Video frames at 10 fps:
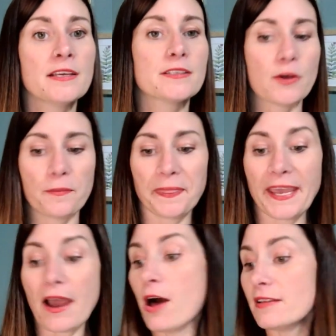So
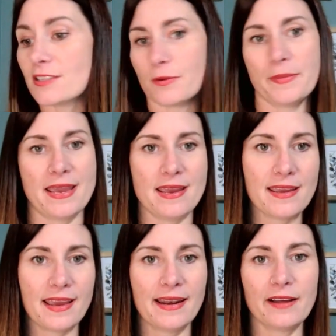they also make
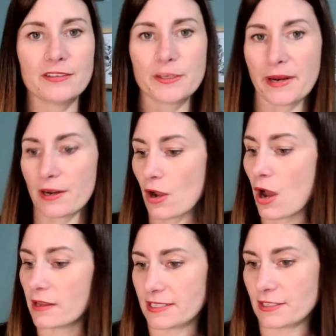an elderberry
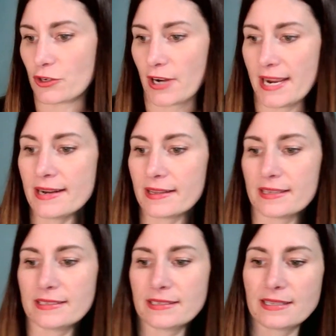concentrate.
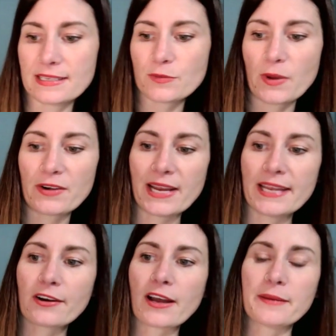This is this one right
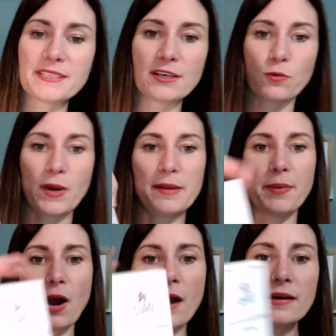here. It comes in a white
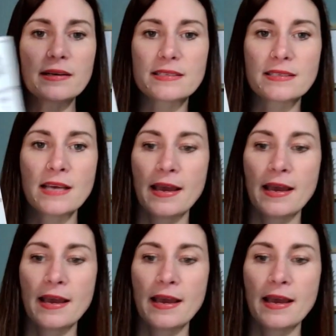box.